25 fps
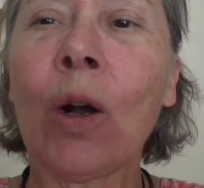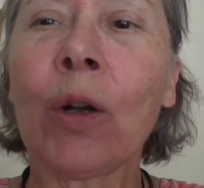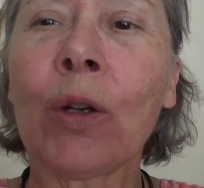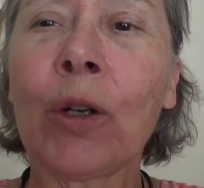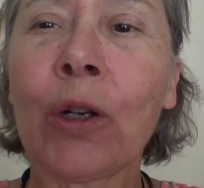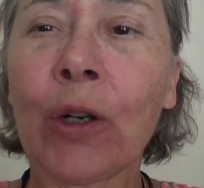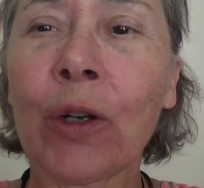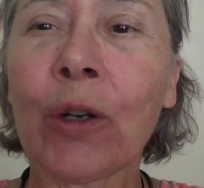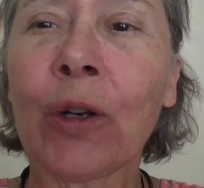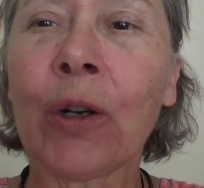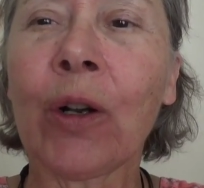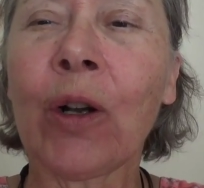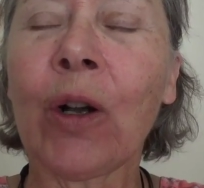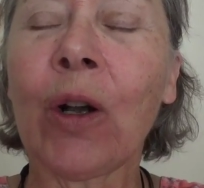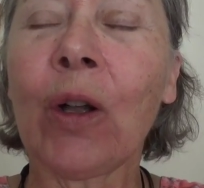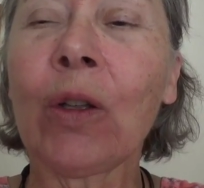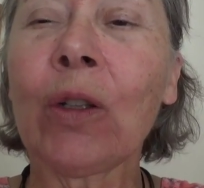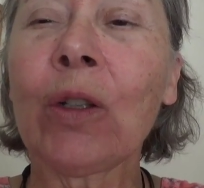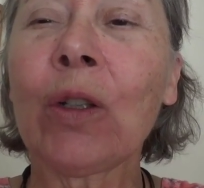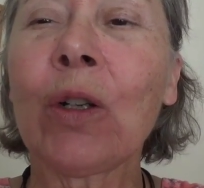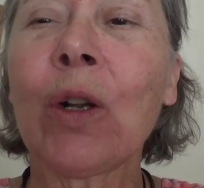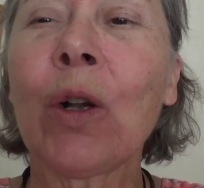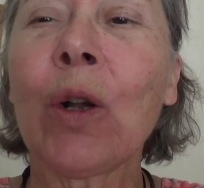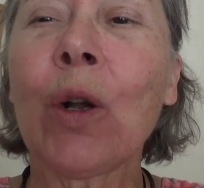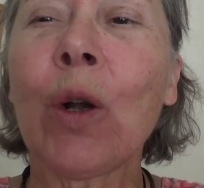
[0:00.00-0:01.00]

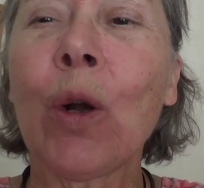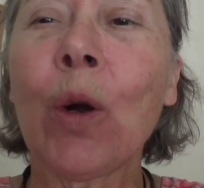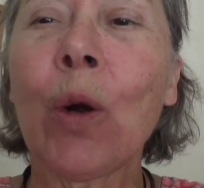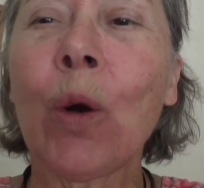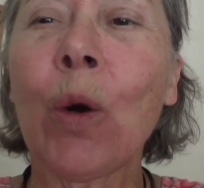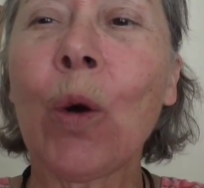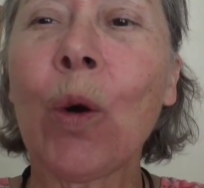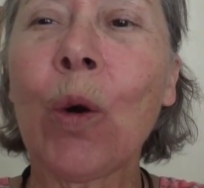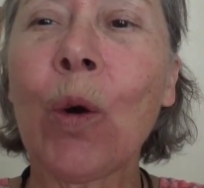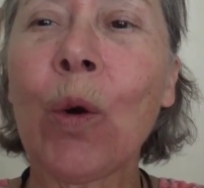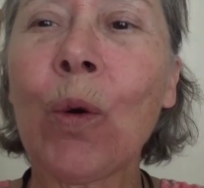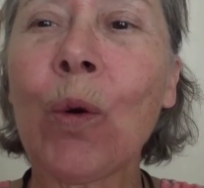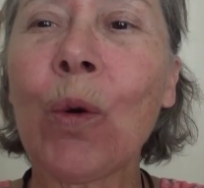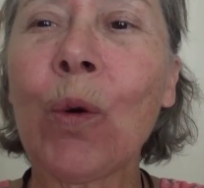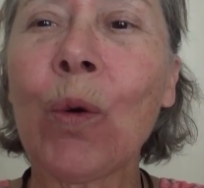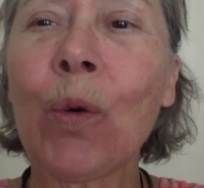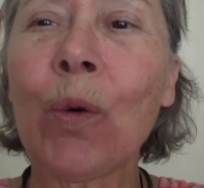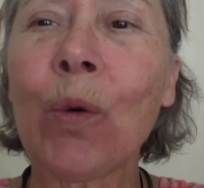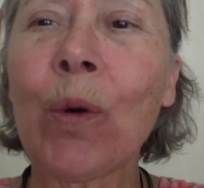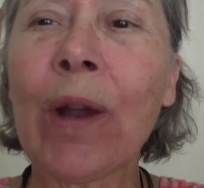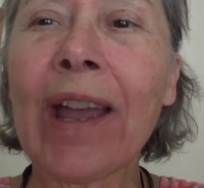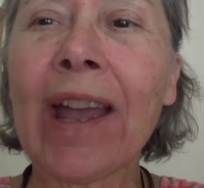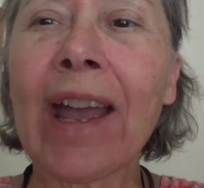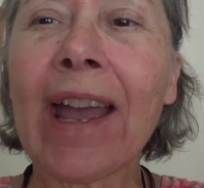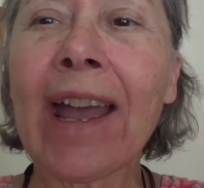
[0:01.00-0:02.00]
girl
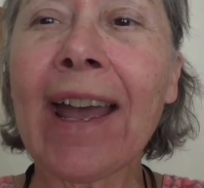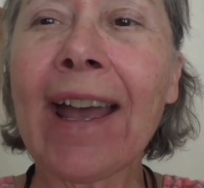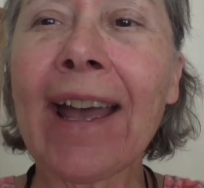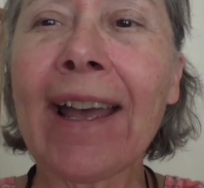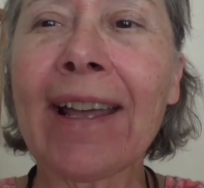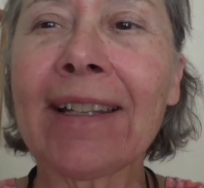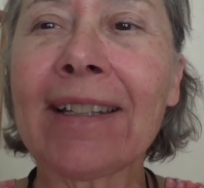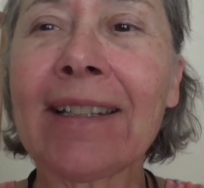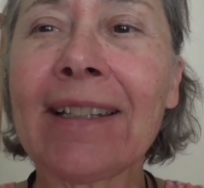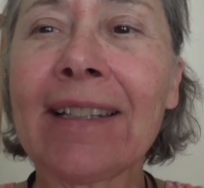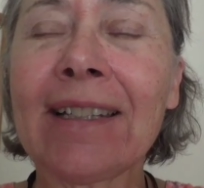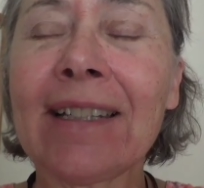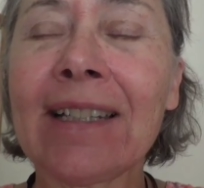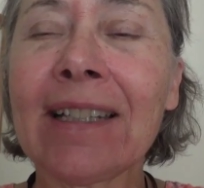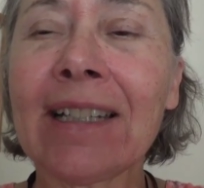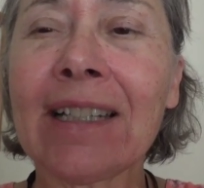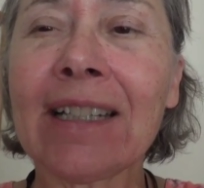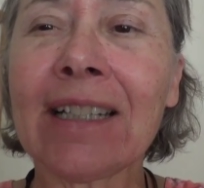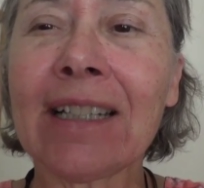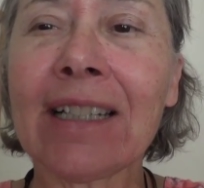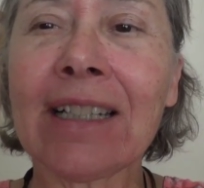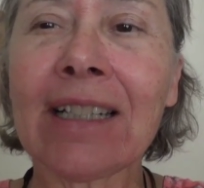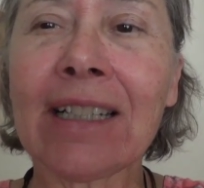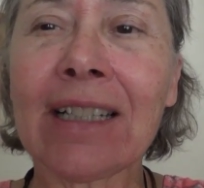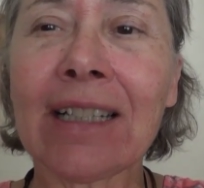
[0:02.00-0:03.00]
who at
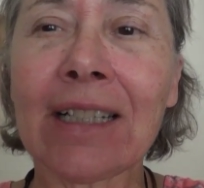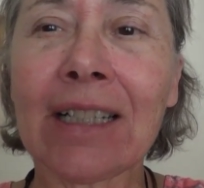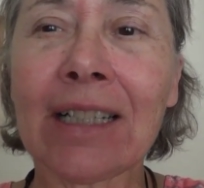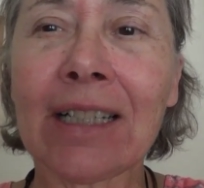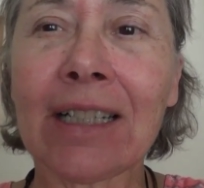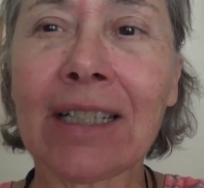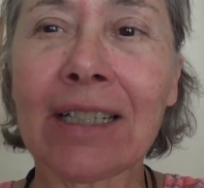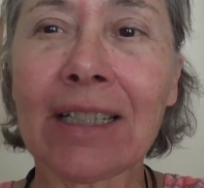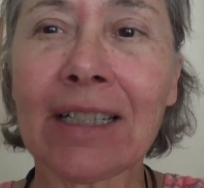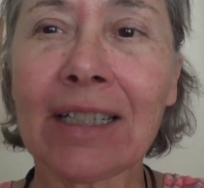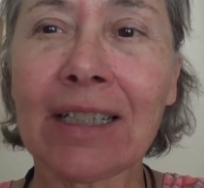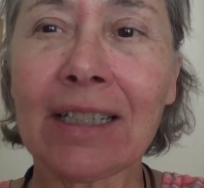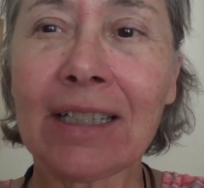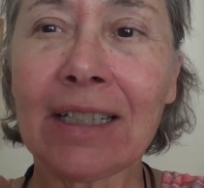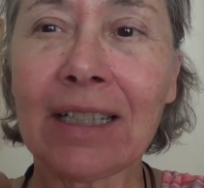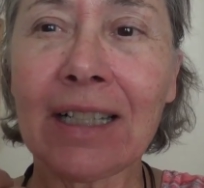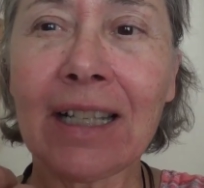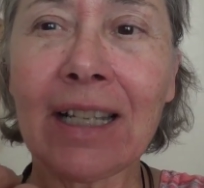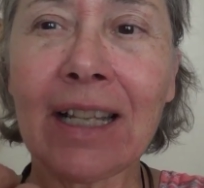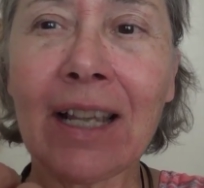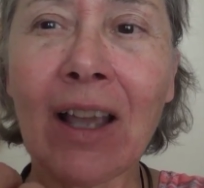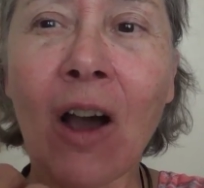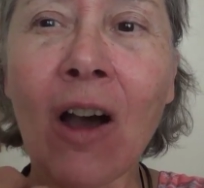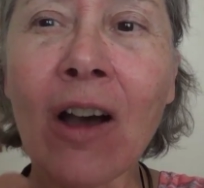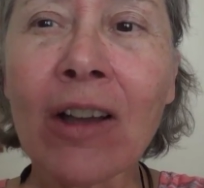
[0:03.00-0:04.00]
the
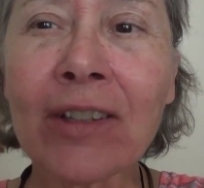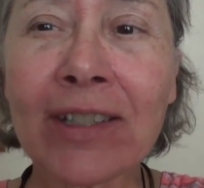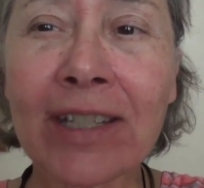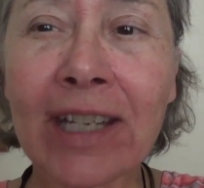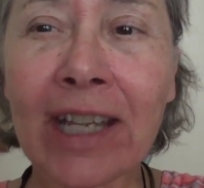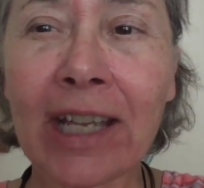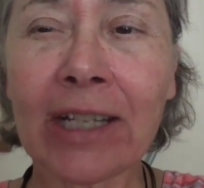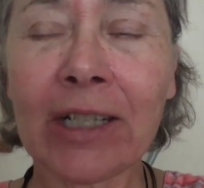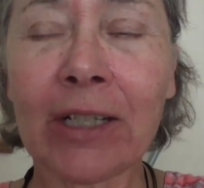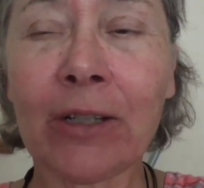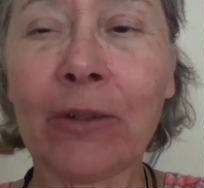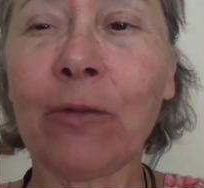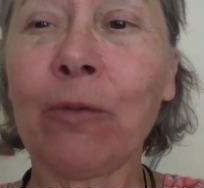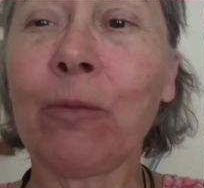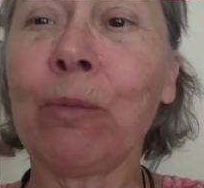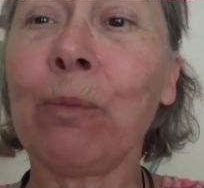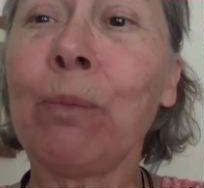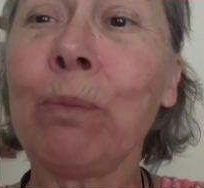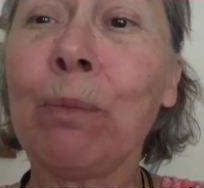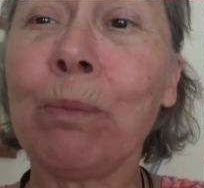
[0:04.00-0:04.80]
onset of